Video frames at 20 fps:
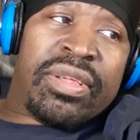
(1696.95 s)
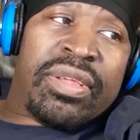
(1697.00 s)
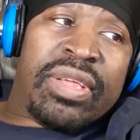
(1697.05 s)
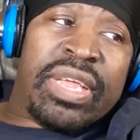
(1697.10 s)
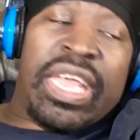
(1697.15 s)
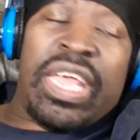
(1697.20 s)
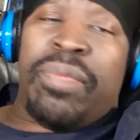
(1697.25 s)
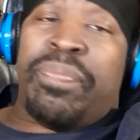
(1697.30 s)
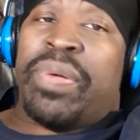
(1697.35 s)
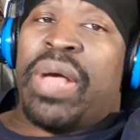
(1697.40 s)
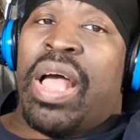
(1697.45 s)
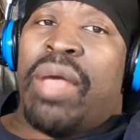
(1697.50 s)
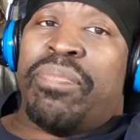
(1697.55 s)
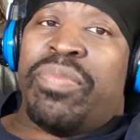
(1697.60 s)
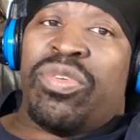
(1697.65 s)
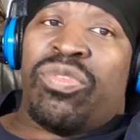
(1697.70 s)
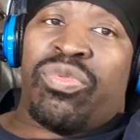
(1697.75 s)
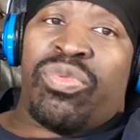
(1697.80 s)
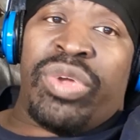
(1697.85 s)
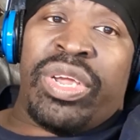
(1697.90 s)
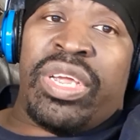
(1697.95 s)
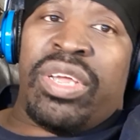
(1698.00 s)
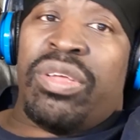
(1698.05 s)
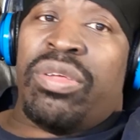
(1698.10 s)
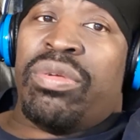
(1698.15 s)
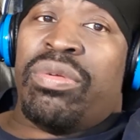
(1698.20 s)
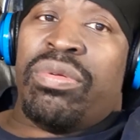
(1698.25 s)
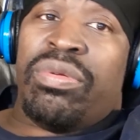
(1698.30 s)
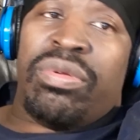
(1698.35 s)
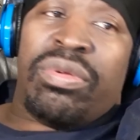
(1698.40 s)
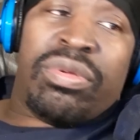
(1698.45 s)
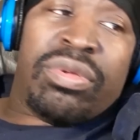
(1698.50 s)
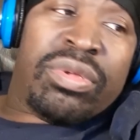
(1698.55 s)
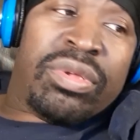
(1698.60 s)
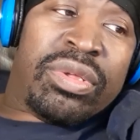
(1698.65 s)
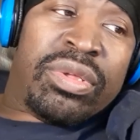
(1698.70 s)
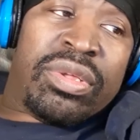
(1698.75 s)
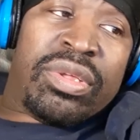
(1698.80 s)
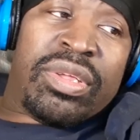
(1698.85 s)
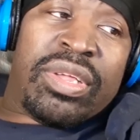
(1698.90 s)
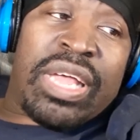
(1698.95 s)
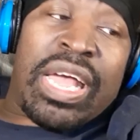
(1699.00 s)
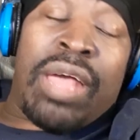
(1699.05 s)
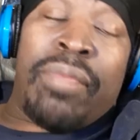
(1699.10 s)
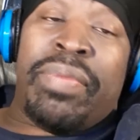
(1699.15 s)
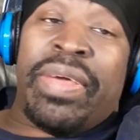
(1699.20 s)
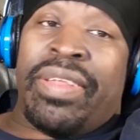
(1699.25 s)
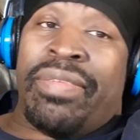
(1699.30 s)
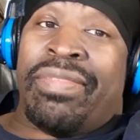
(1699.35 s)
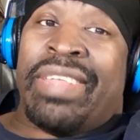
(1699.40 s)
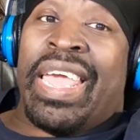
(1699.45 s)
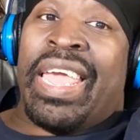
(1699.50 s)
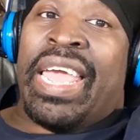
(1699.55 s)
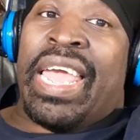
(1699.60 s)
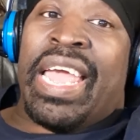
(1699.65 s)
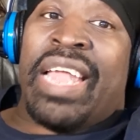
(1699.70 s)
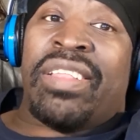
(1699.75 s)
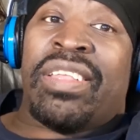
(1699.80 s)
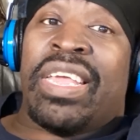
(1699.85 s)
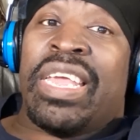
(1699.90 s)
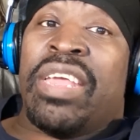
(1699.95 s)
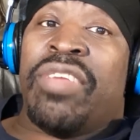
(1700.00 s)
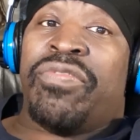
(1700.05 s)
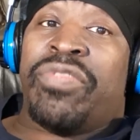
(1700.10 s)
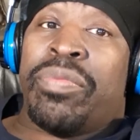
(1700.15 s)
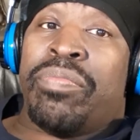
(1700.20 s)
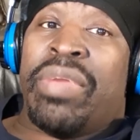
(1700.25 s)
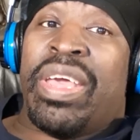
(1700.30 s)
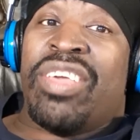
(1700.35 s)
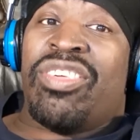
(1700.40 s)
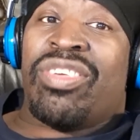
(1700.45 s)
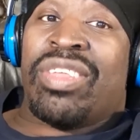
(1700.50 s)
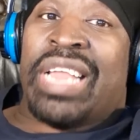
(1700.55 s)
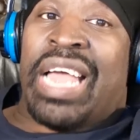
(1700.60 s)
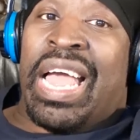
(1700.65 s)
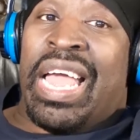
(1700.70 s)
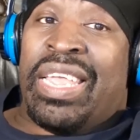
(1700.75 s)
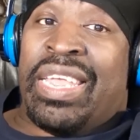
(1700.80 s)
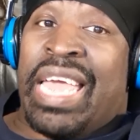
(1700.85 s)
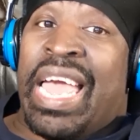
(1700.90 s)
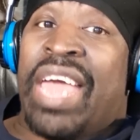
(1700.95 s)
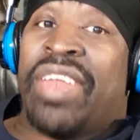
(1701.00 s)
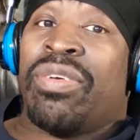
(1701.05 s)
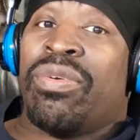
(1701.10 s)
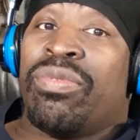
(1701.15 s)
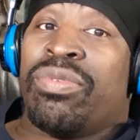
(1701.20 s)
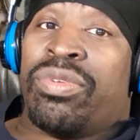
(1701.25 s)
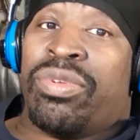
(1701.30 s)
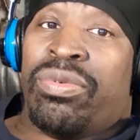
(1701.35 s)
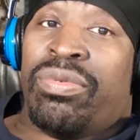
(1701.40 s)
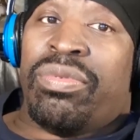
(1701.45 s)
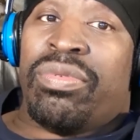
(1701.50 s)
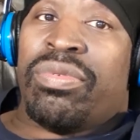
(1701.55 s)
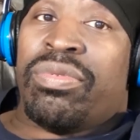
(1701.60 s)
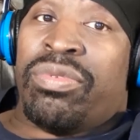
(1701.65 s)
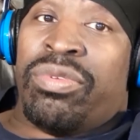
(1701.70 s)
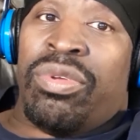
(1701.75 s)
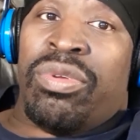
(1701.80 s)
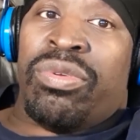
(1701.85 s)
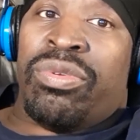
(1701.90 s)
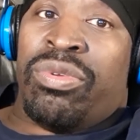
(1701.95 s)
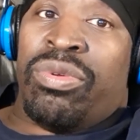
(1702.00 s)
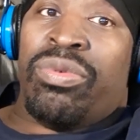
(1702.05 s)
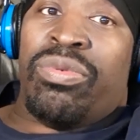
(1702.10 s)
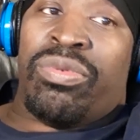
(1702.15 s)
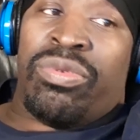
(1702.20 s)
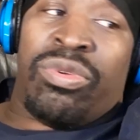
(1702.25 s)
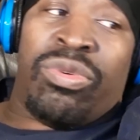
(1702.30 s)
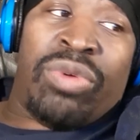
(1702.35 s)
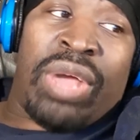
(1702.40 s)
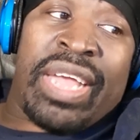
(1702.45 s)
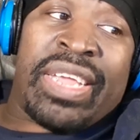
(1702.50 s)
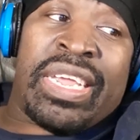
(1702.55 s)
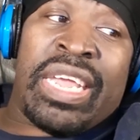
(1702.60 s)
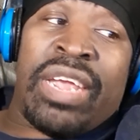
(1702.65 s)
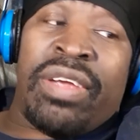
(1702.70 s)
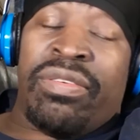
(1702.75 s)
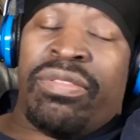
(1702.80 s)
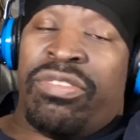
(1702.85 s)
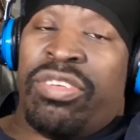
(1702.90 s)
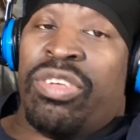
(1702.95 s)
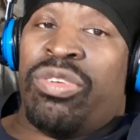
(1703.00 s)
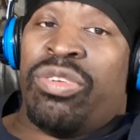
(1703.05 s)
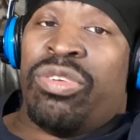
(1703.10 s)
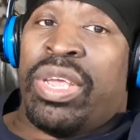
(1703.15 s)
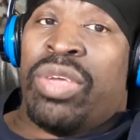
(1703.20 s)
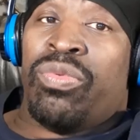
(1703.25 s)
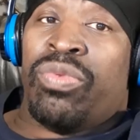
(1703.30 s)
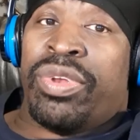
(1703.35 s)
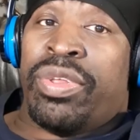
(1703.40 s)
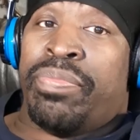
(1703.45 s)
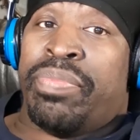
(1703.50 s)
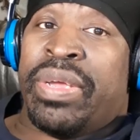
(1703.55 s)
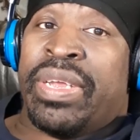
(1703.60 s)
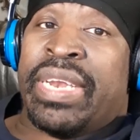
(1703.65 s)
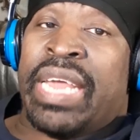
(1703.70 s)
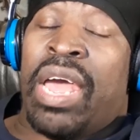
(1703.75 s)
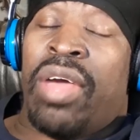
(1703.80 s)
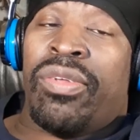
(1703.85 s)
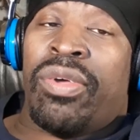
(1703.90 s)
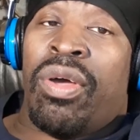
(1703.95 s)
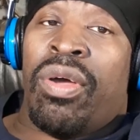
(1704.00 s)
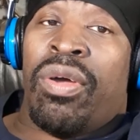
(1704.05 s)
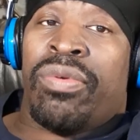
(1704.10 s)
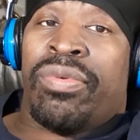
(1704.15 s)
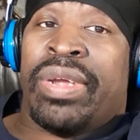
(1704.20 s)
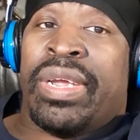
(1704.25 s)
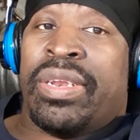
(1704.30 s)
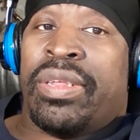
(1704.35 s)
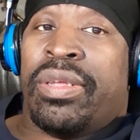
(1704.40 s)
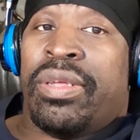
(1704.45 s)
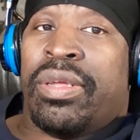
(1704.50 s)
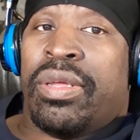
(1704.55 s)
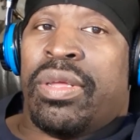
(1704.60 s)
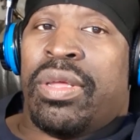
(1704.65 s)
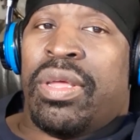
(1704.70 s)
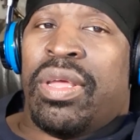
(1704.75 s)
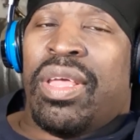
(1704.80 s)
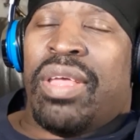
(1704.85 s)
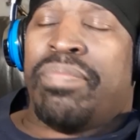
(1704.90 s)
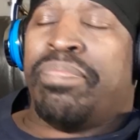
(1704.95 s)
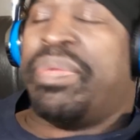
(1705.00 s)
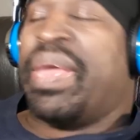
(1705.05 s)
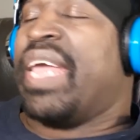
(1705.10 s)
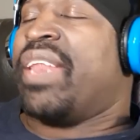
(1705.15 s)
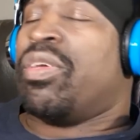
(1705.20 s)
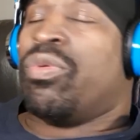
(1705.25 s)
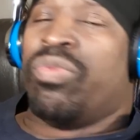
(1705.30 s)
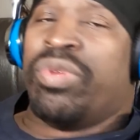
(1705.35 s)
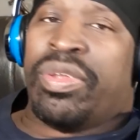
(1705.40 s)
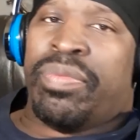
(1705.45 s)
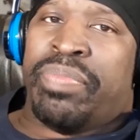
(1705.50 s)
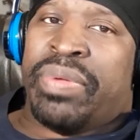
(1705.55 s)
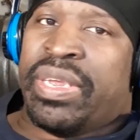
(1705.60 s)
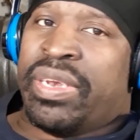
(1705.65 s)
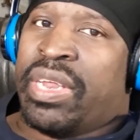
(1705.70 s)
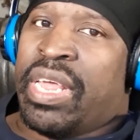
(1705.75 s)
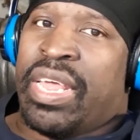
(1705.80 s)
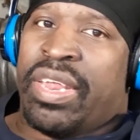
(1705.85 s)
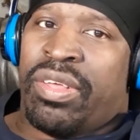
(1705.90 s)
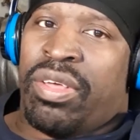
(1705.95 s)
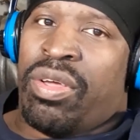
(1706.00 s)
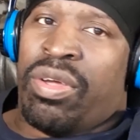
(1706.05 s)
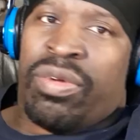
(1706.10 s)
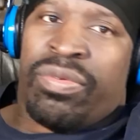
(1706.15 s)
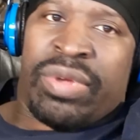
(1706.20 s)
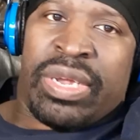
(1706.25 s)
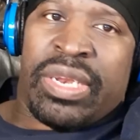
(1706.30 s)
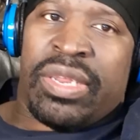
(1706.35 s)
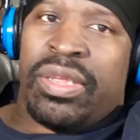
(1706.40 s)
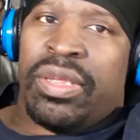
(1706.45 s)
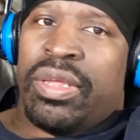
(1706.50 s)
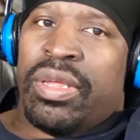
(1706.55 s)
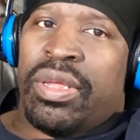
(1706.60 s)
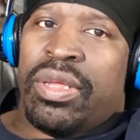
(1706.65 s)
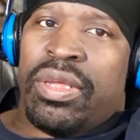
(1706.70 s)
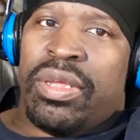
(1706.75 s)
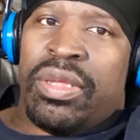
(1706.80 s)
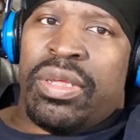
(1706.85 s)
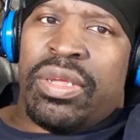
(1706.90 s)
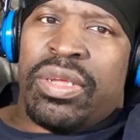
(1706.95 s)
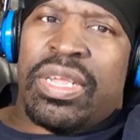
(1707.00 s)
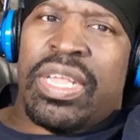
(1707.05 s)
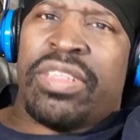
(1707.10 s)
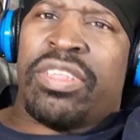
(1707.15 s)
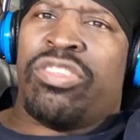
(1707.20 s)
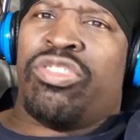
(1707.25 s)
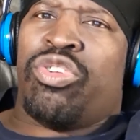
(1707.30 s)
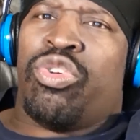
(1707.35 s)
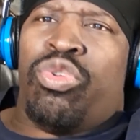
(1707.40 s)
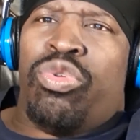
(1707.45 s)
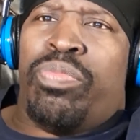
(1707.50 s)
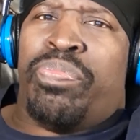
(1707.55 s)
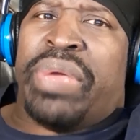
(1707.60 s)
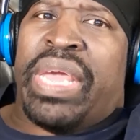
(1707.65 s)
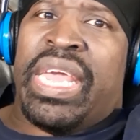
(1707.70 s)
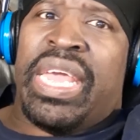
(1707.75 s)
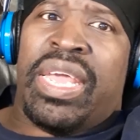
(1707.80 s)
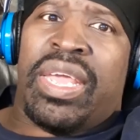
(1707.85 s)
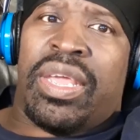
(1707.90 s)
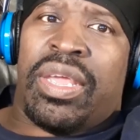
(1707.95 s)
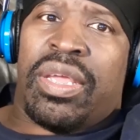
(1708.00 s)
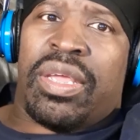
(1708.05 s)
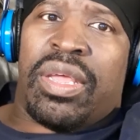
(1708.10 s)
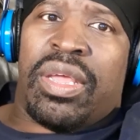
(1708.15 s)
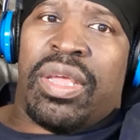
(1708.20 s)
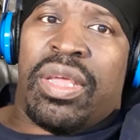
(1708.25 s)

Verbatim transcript: Hip Hop is real. I bet if they had the information I got on you, you, you, you I guarantee you it would have been out already. Bet it would have been out already. Cause it's too big.